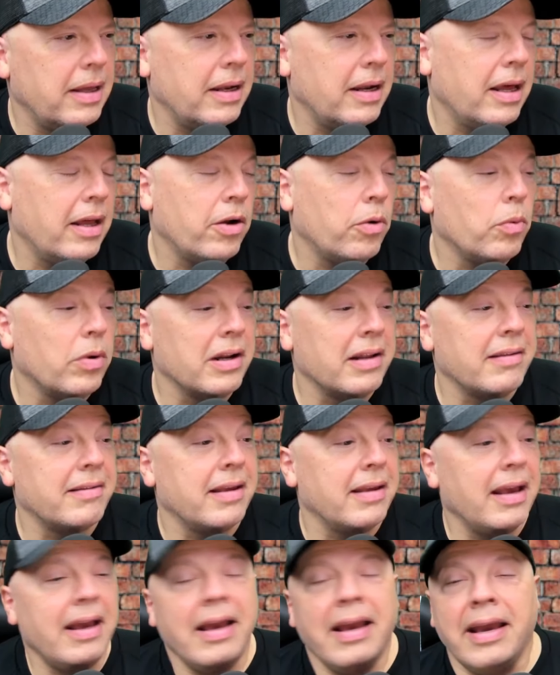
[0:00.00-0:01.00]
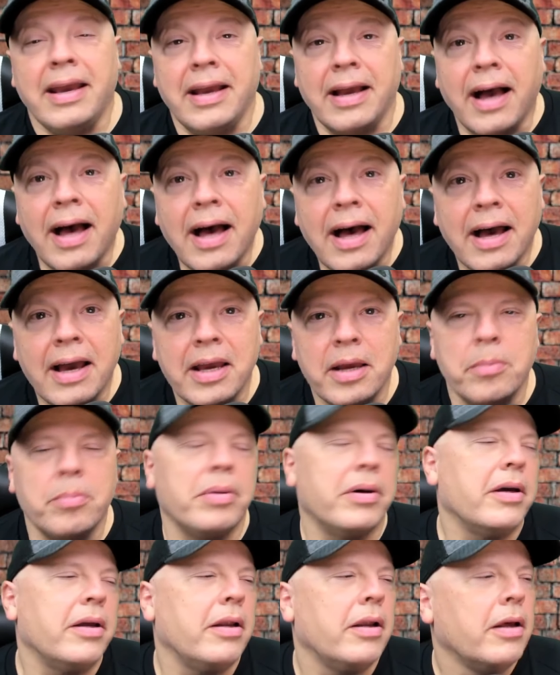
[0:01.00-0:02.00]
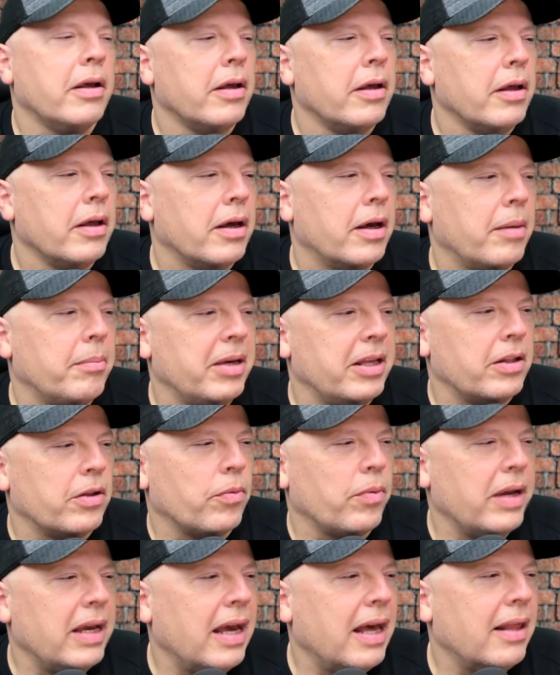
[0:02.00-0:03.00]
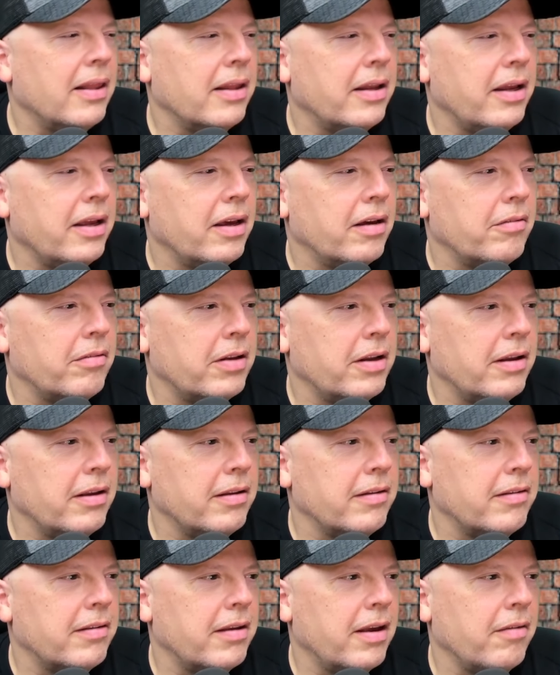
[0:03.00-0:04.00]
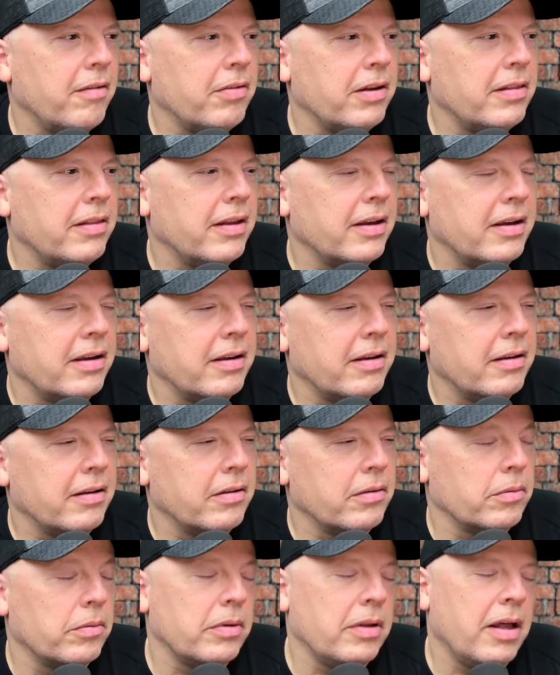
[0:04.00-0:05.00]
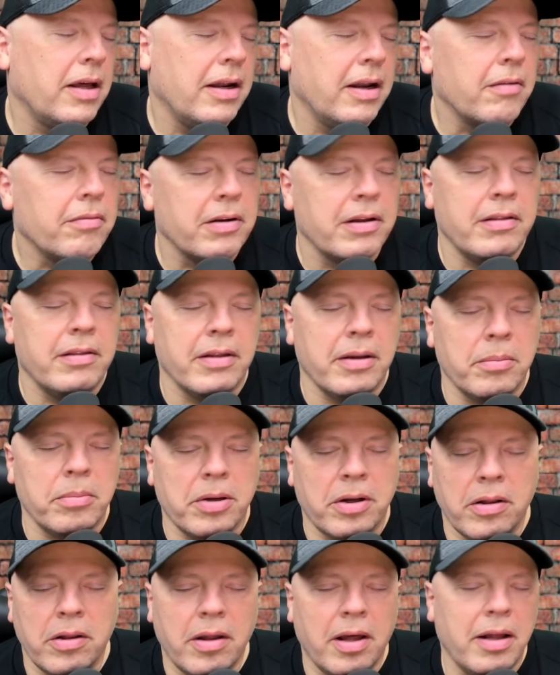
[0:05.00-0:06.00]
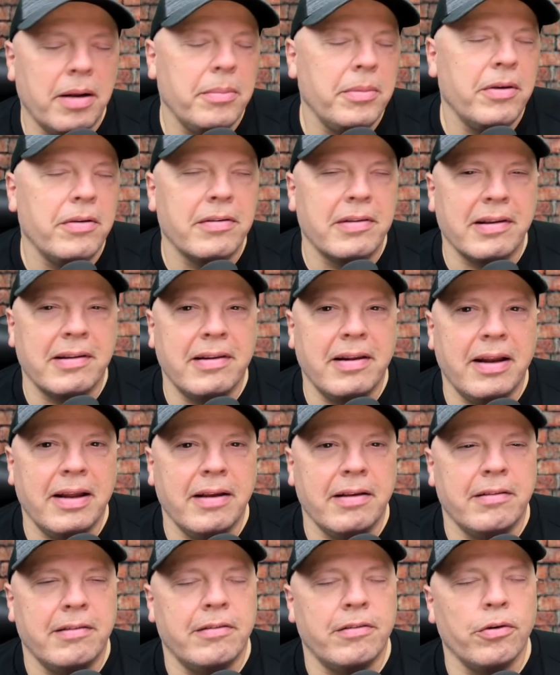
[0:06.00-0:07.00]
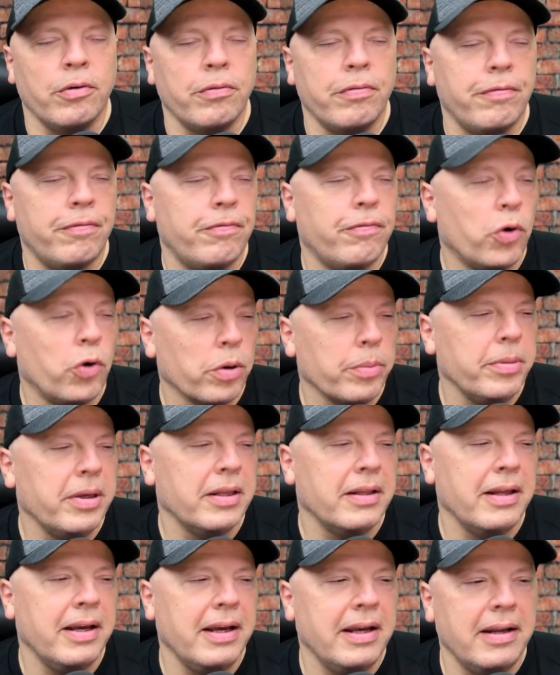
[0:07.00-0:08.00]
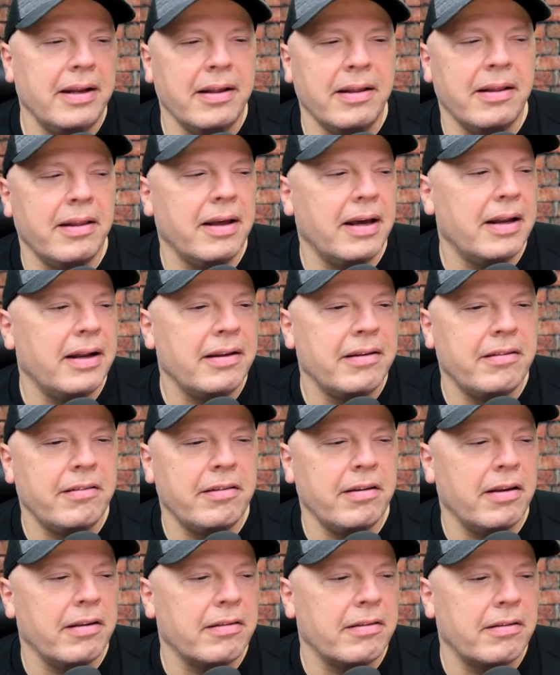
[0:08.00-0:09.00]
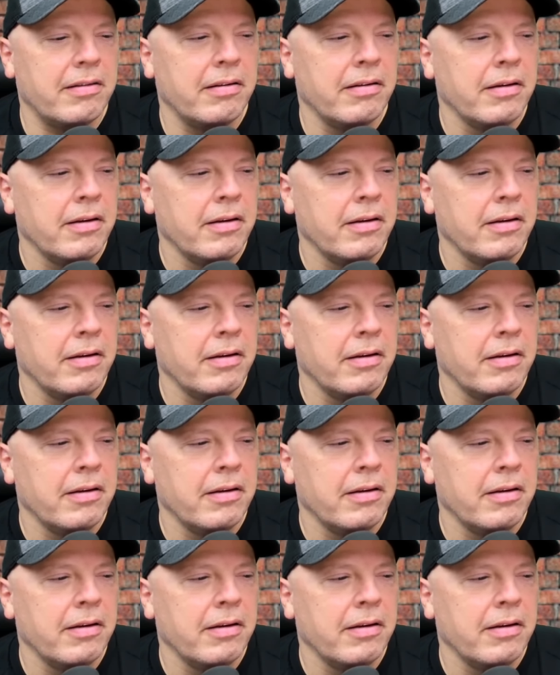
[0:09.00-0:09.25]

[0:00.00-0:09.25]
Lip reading: don't want to say AI, but I mean, the reality of it is everything, not everything, but a lot of music today is so formulated that it just